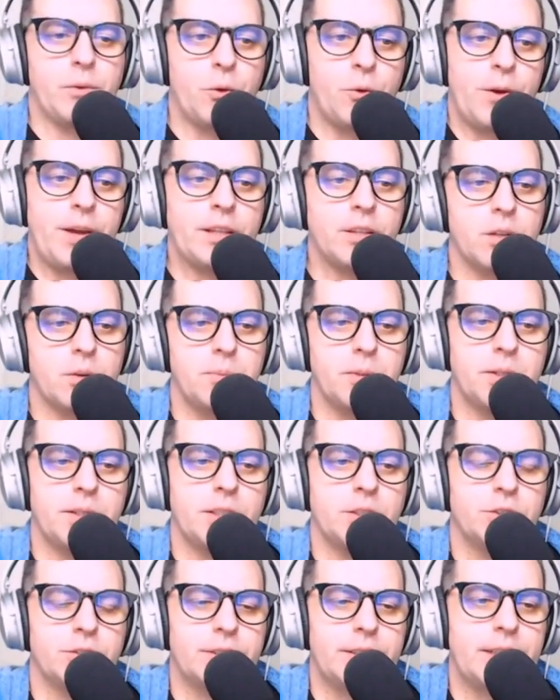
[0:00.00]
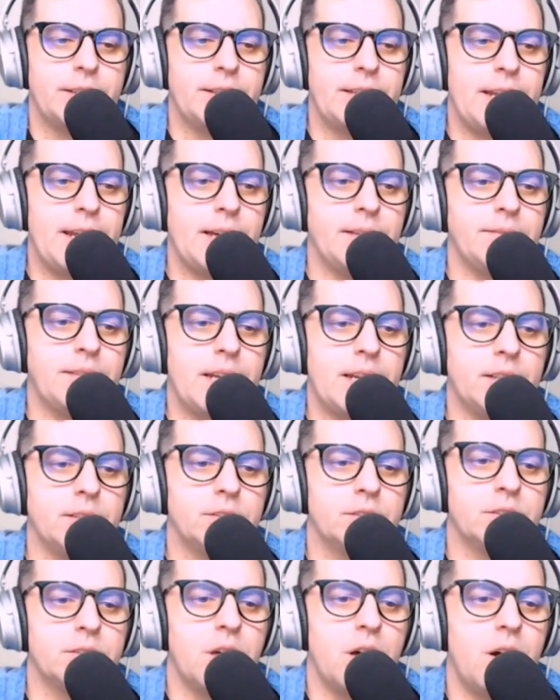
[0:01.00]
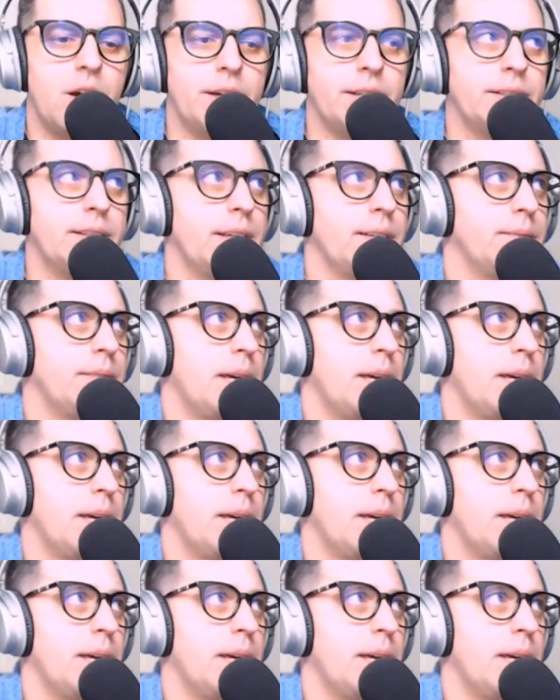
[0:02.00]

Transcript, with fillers: great documentation that, that I that I saw in the,